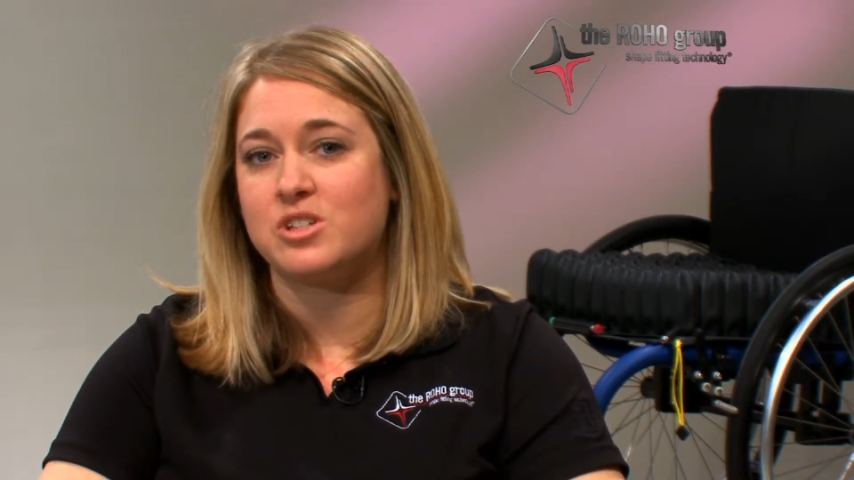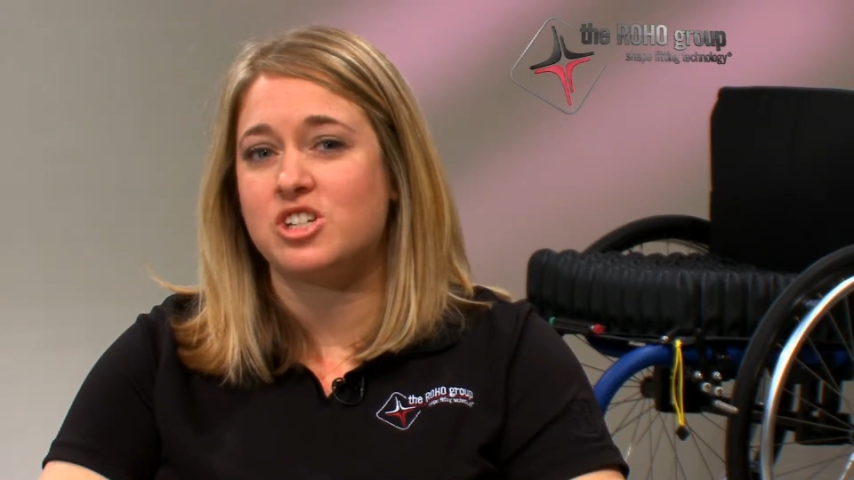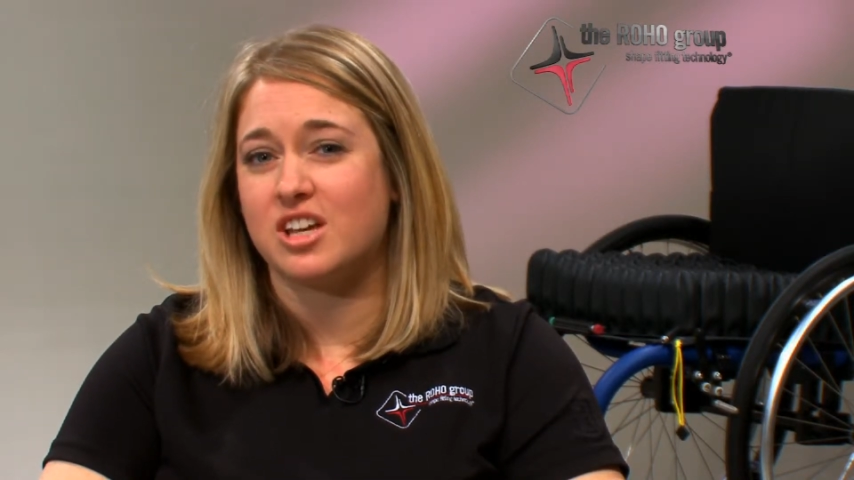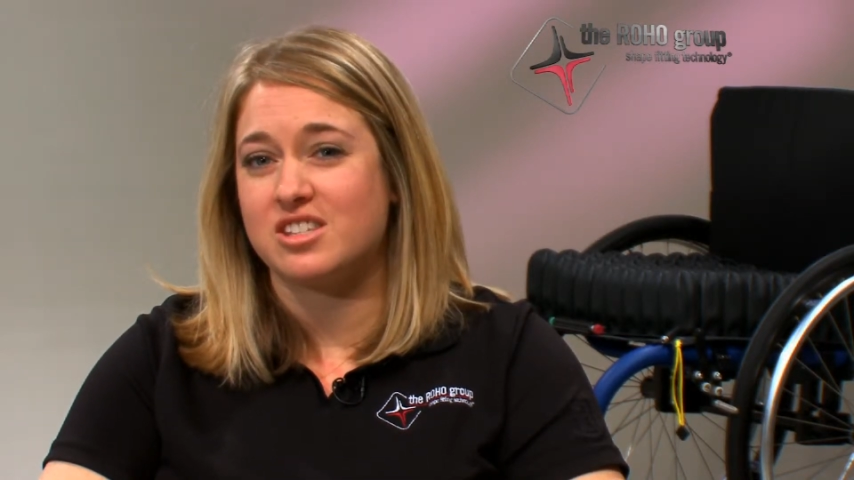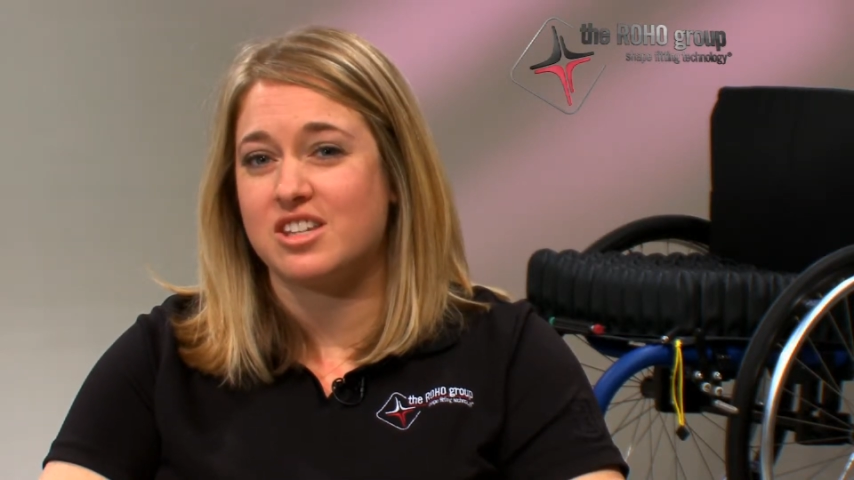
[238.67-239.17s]

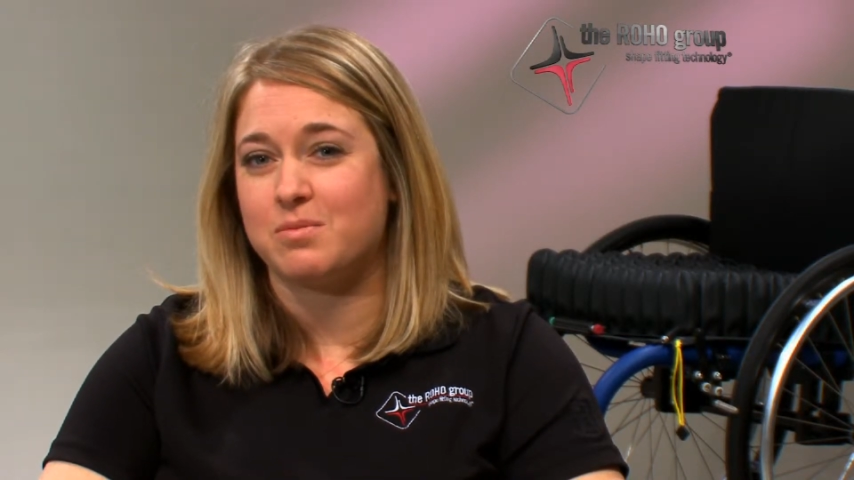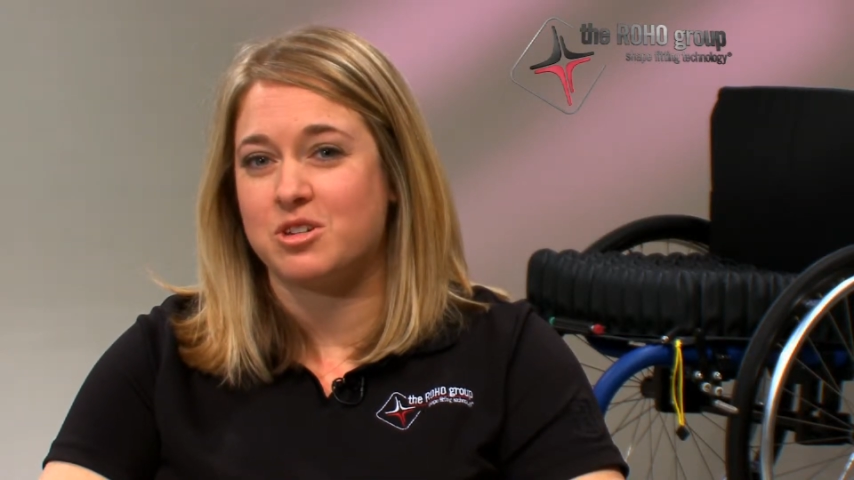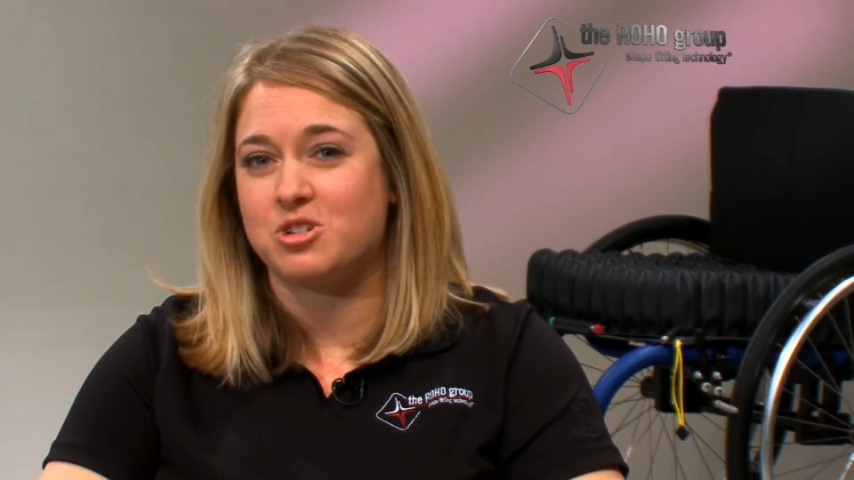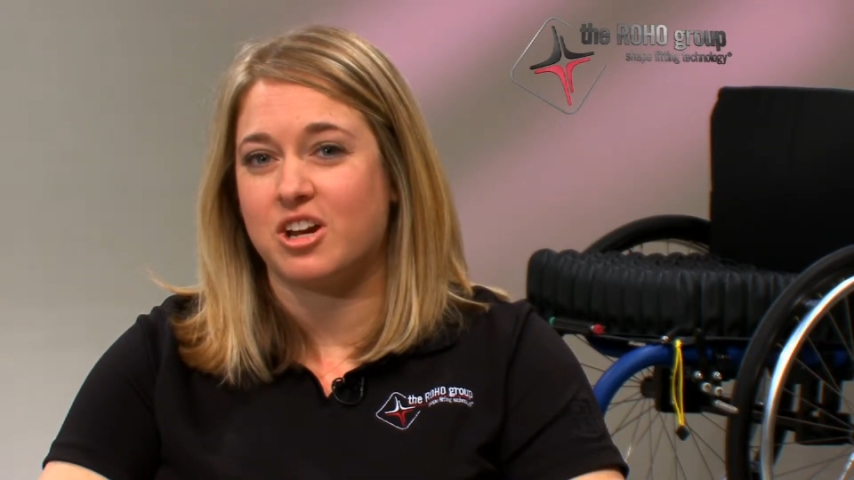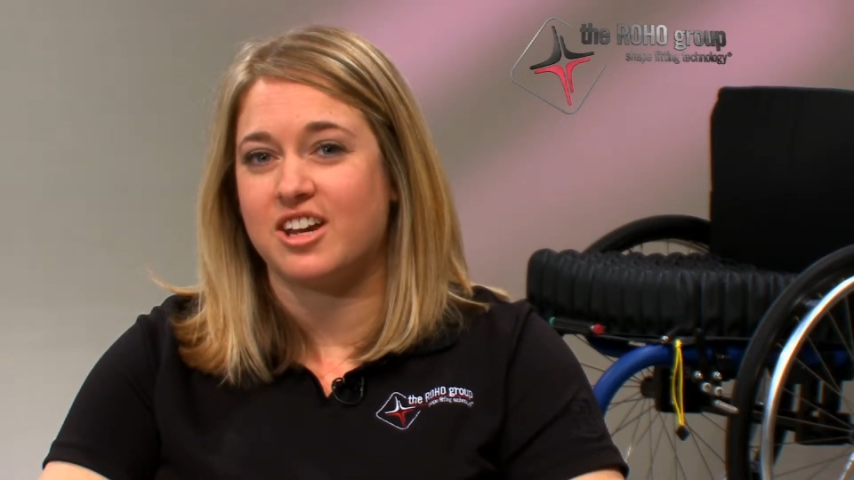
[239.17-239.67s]
just
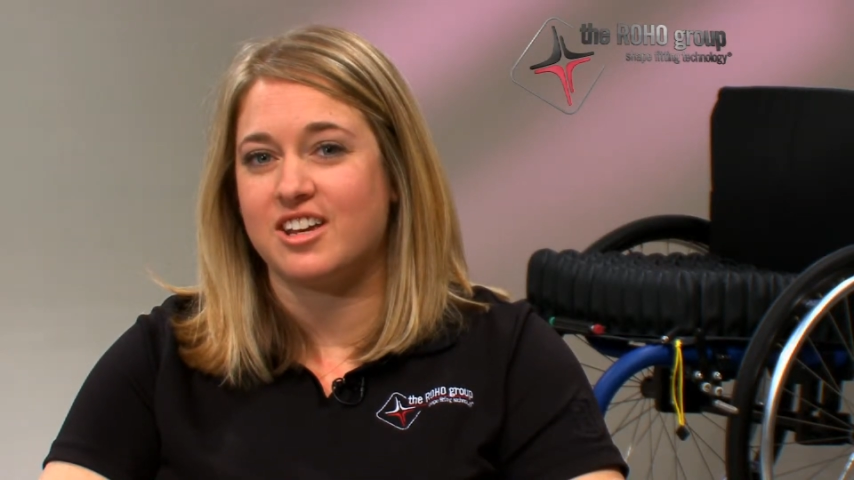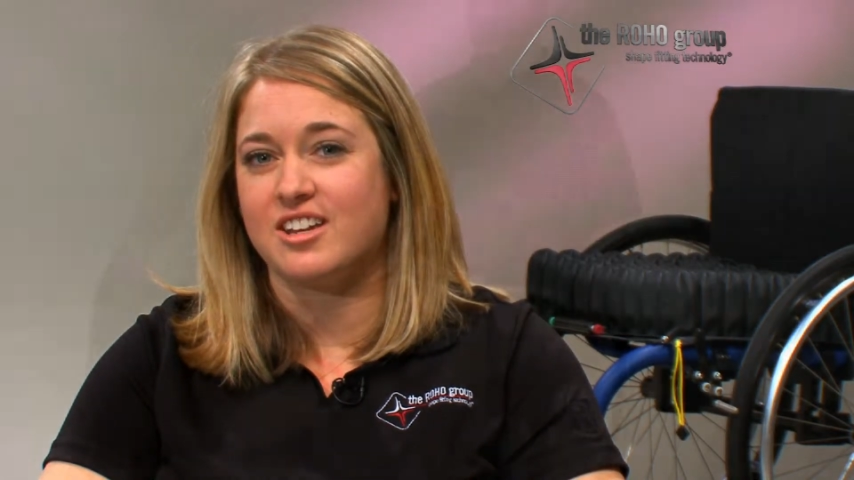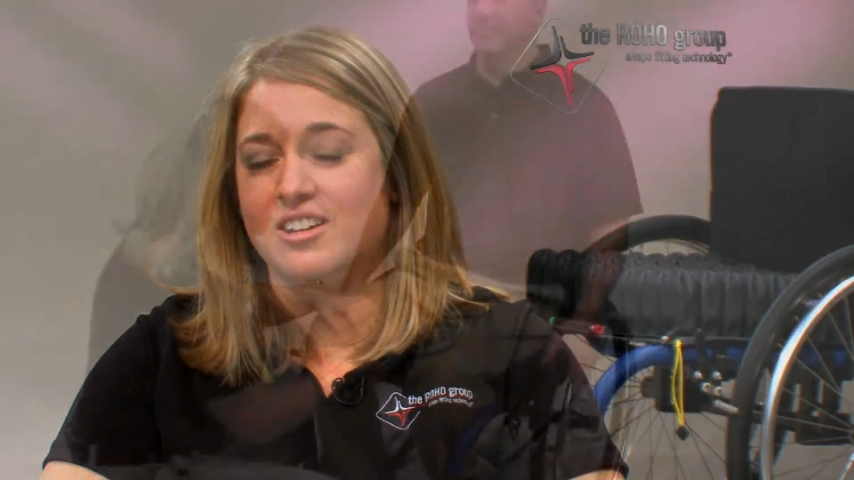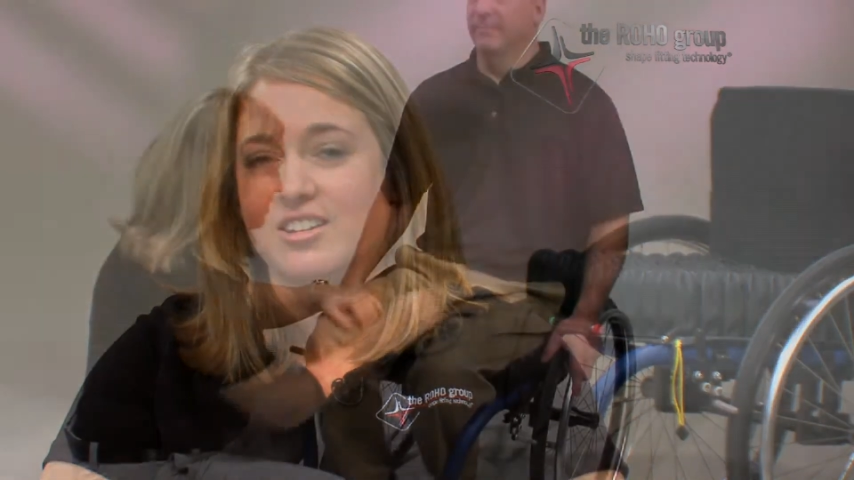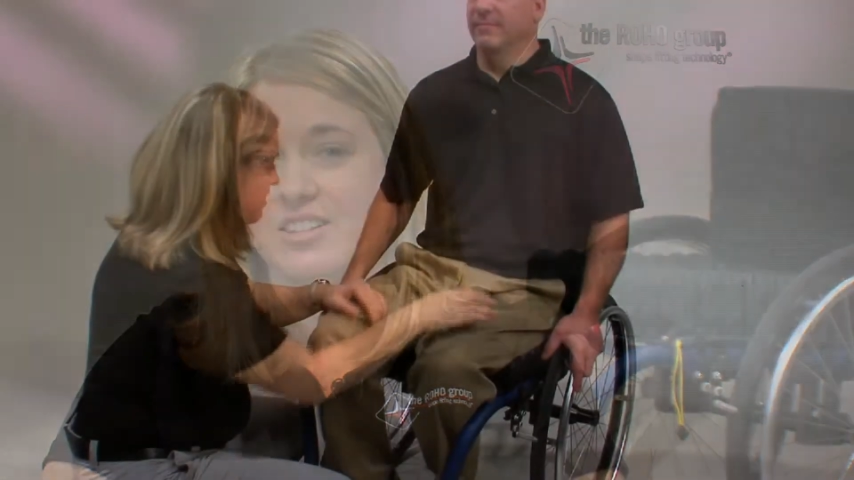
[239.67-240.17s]
demonstrated.